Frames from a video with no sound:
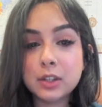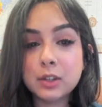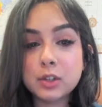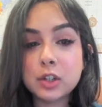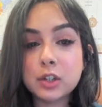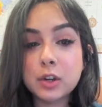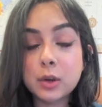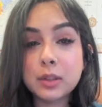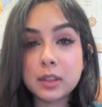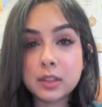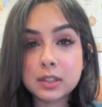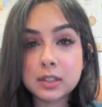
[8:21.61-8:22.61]
and you should know
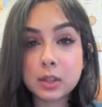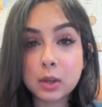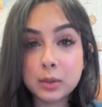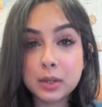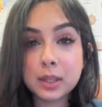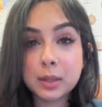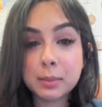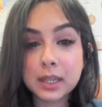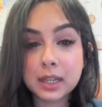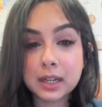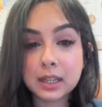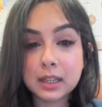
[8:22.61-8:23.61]
that this is only the
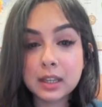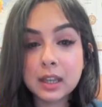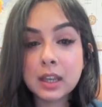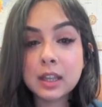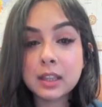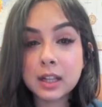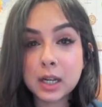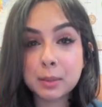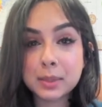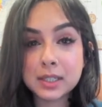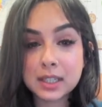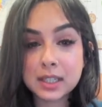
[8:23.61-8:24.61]
beginning." The
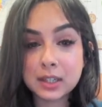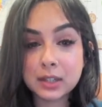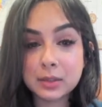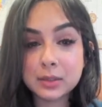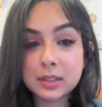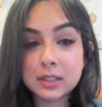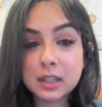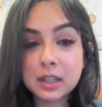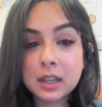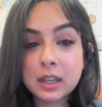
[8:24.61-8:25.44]
clip continues.